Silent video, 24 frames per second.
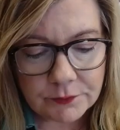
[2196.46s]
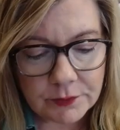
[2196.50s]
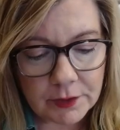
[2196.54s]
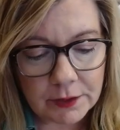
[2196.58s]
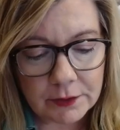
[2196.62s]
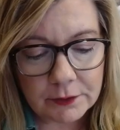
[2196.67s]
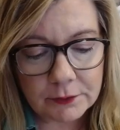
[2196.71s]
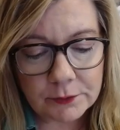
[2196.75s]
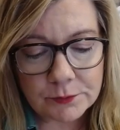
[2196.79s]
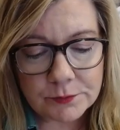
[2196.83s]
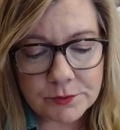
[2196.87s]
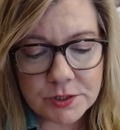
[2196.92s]

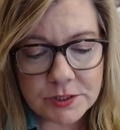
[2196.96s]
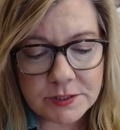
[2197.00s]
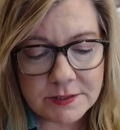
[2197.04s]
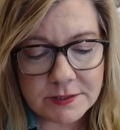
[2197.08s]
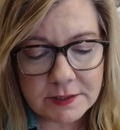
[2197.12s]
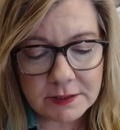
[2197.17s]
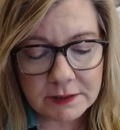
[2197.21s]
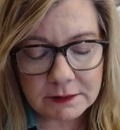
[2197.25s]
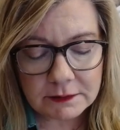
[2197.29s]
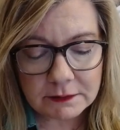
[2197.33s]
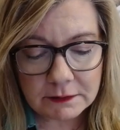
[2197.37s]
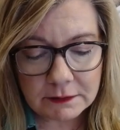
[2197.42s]
No,
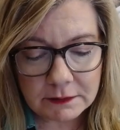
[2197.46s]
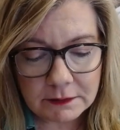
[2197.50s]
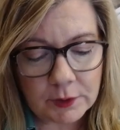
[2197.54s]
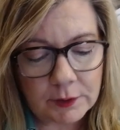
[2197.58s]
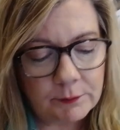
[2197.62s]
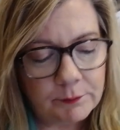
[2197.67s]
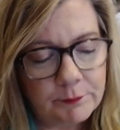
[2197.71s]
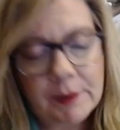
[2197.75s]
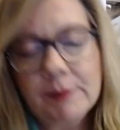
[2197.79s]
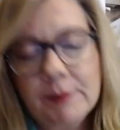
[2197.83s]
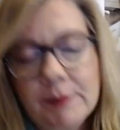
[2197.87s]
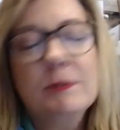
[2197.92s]
just that,
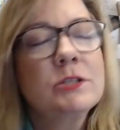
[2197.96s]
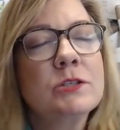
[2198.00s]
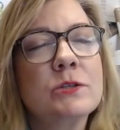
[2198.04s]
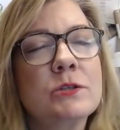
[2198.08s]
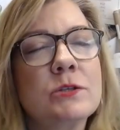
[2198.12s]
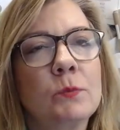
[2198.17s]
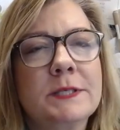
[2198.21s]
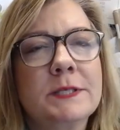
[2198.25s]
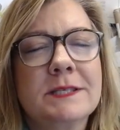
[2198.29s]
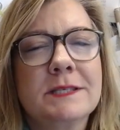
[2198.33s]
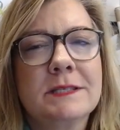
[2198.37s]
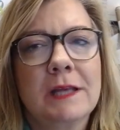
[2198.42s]
well, maybe
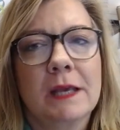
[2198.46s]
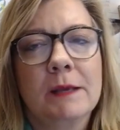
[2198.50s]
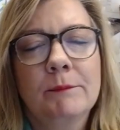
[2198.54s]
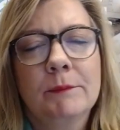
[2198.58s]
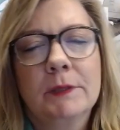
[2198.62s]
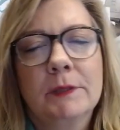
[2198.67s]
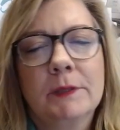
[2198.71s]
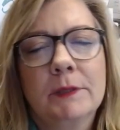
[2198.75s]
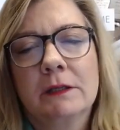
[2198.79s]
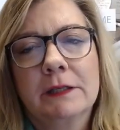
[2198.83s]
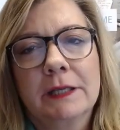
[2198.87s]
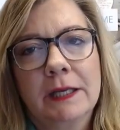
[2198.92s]
just one
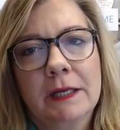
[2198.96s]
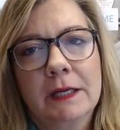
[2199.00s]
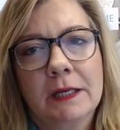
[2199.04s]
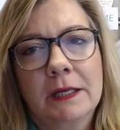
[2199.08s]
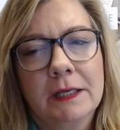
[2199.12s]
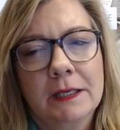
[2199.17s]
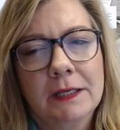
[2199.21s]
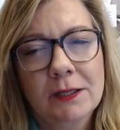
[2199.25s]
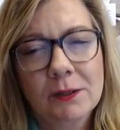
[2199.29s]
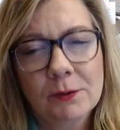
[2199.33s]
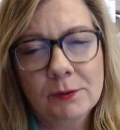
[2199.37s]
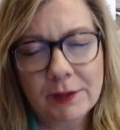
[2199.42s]
statement on
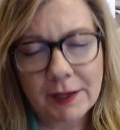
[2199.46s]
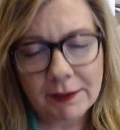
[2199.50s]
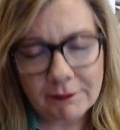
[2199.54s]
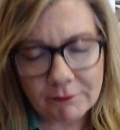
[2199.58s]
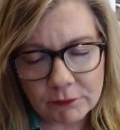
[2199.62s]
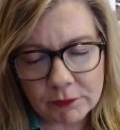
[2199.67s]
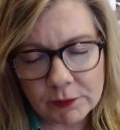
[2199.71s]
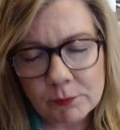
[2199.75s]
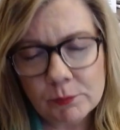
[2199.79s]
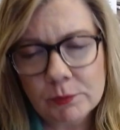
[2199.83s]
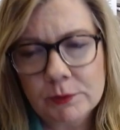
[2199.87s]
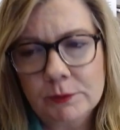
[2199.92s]
getting,
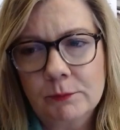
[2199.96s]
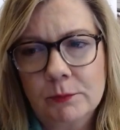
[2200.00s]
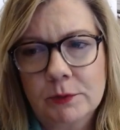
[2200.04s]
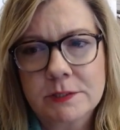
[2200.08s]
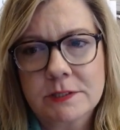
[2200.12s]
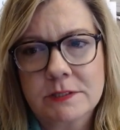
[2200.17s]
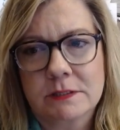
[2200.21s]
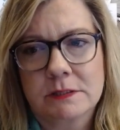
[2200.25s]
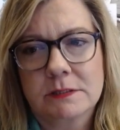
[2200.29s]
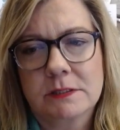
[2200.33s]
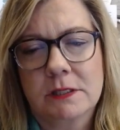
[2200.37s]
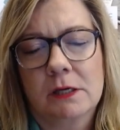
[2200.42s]
everyone
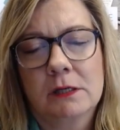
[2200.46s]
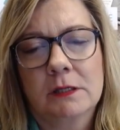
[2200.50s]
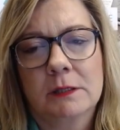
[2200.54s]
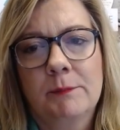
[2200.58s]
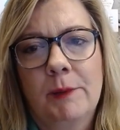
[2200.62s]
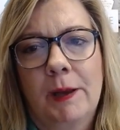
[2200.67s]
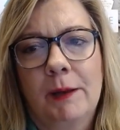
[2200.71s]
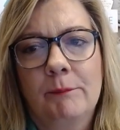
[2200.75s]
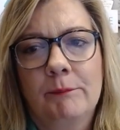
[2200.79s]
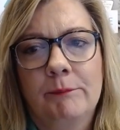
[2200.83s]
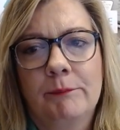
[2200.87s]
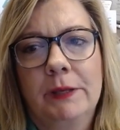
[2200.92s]
wants to talk
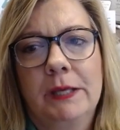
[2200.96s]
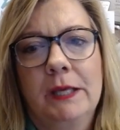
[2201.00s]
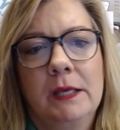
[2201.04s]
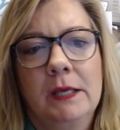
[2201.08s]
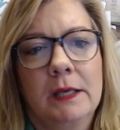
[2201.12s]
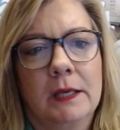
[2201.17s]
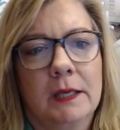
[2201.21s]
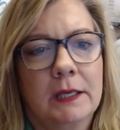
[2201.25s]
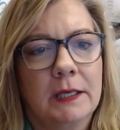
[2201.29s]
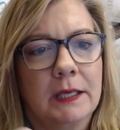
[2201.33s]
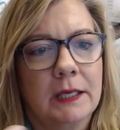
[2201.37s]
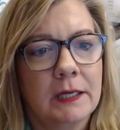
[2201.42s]
about
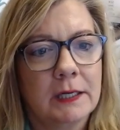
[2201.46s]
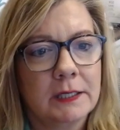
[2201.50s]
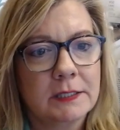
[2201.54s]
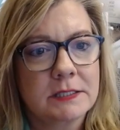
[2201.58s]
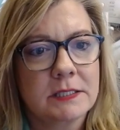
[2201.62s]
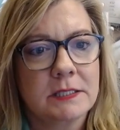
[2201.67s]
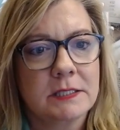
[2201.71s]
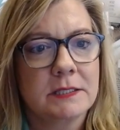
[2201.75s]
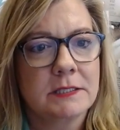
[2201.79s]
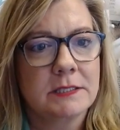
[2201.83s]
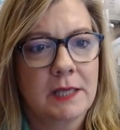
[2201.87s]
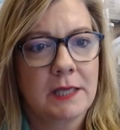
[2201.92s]

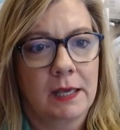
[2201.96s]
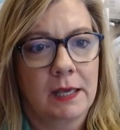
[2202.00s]
getting to the